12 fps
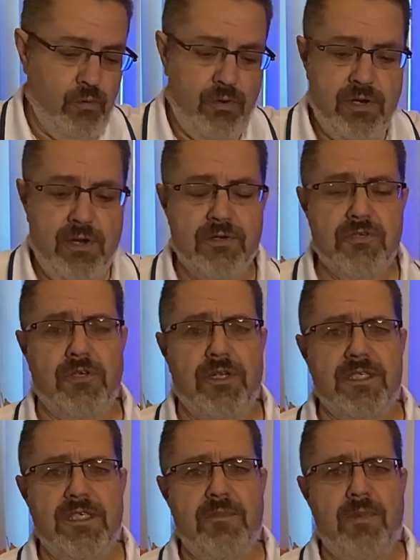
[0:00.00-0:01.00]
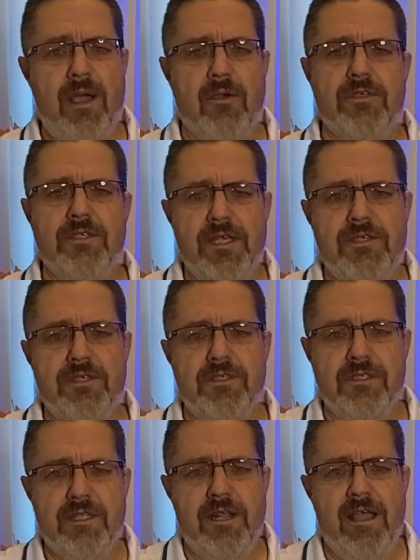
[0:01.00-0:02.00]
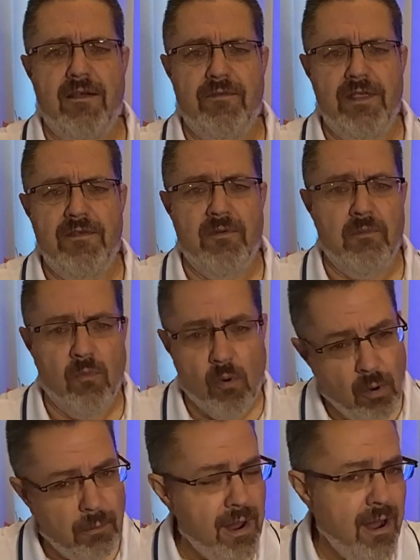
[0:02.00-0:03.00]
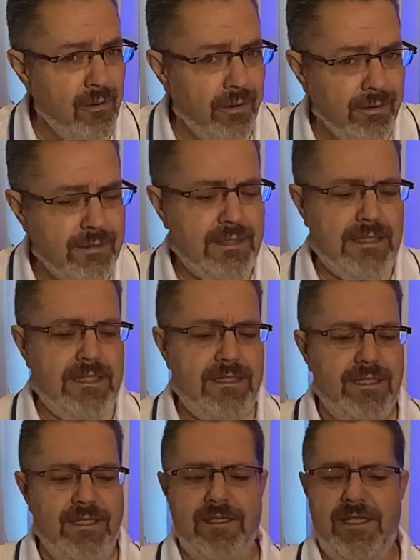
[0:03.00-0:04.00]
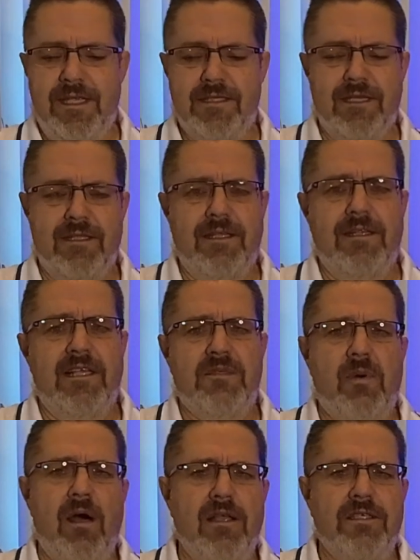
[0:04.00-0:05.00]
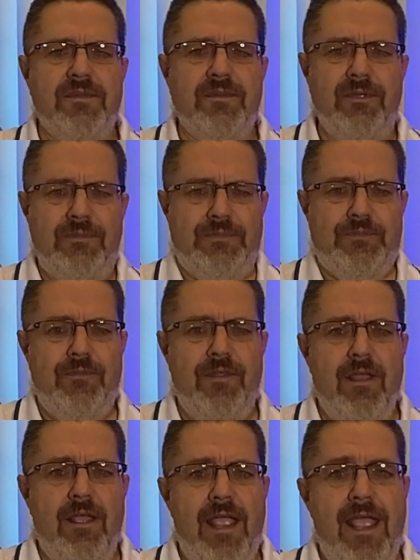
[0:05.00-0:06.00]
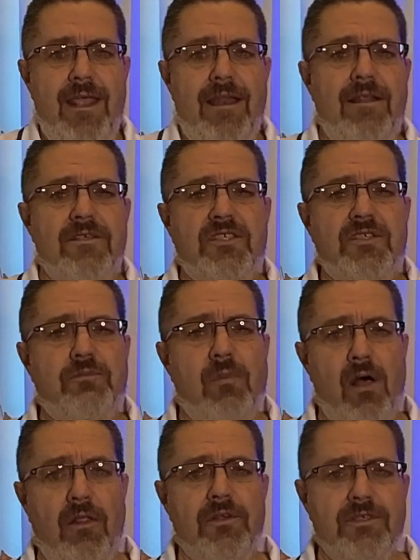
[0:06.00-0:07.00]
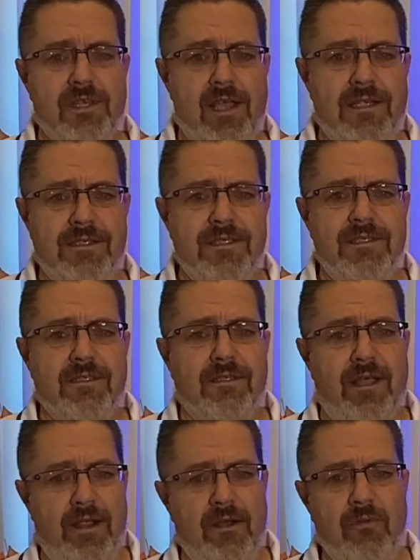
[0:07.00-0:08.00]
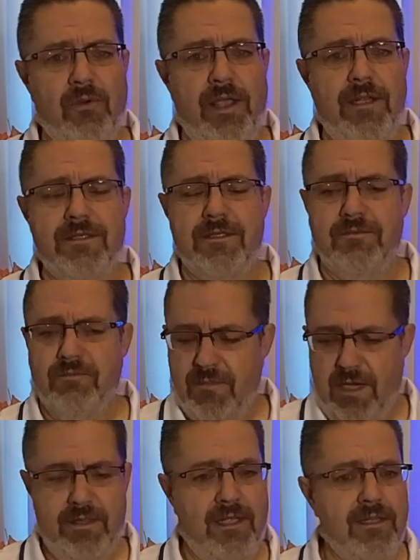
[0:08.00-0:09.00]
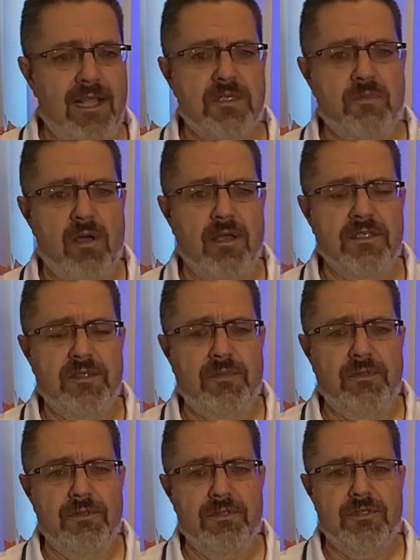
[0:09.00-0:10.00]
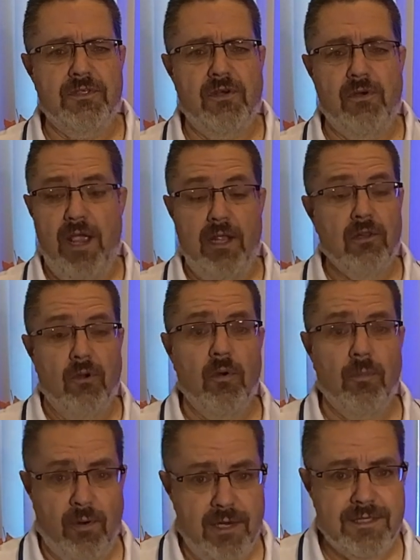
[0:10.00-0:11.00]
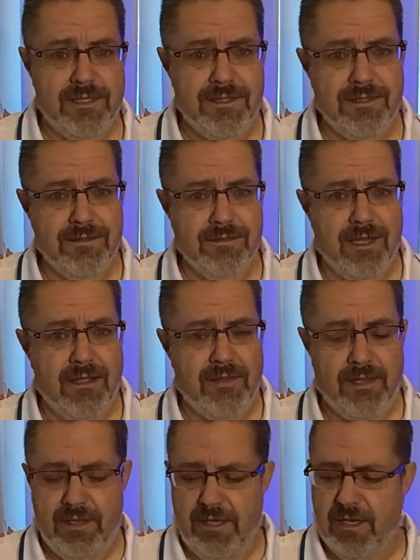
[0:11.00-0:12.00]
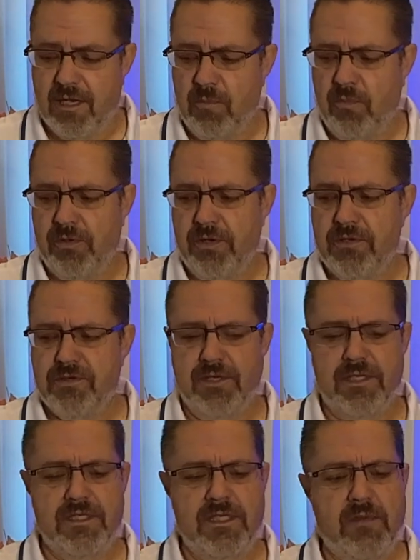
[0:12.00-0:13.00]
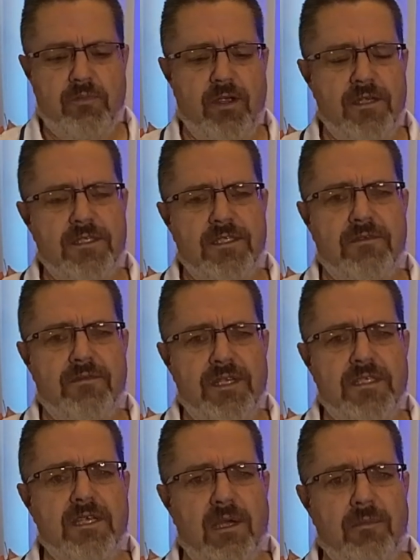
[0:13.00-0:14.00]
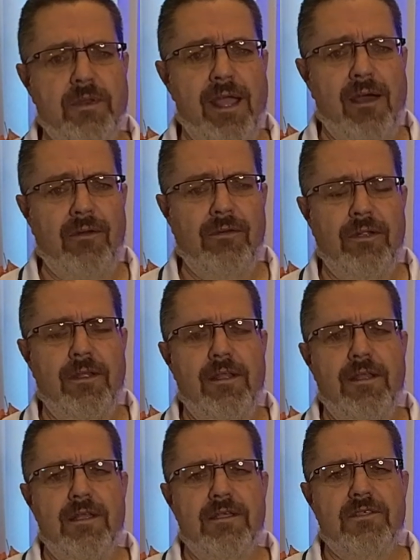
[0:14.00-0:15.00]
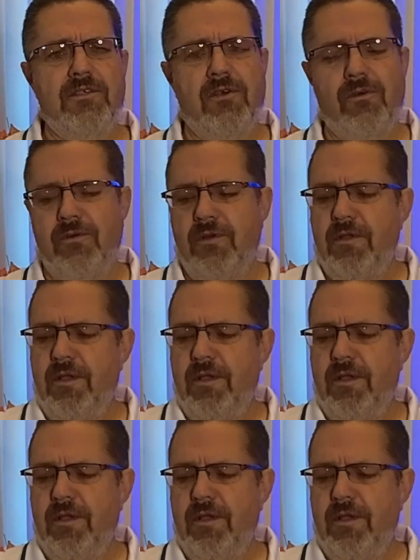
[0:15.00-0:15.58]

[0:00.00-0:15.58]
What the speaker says: years, you're going to see power stations that have even more power than these. I think that's possible. And smaller sizes, lighter weights, I think that's possible. So, and lower prices. I think in a couple of years, you're going to see the prices of these come down. So